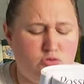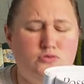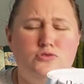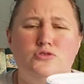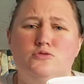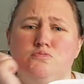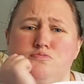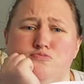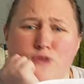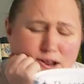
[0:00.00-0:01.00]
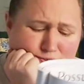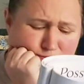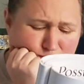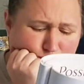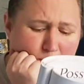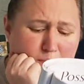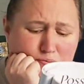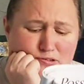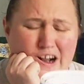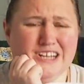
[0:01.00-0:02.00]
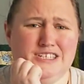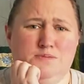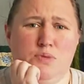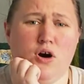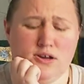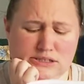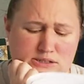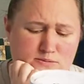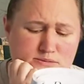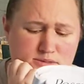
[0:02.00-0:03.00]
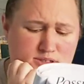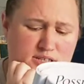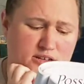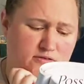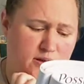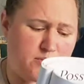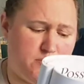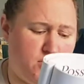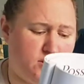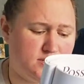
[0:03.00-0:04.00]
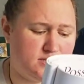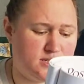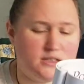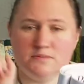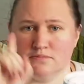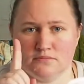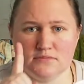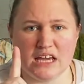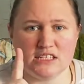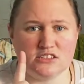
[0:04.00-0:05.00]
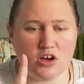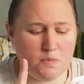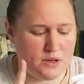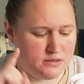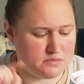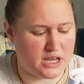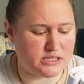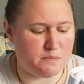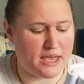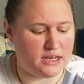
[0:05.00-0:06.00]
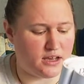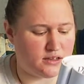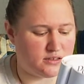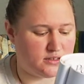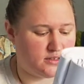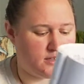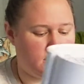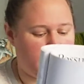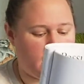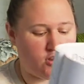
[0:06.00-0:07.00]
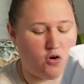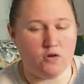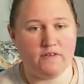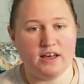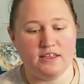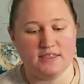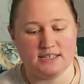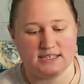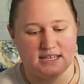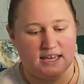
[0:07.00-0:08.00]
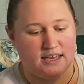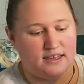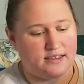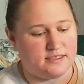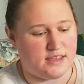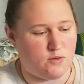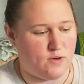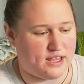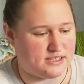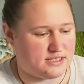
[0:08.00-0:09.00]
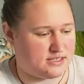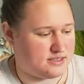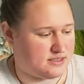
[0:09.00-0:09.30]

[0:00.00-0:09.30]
"You look wonderful, my precious possum," said Grandma Poss. Next stop, Tasmania, and over the sea they went.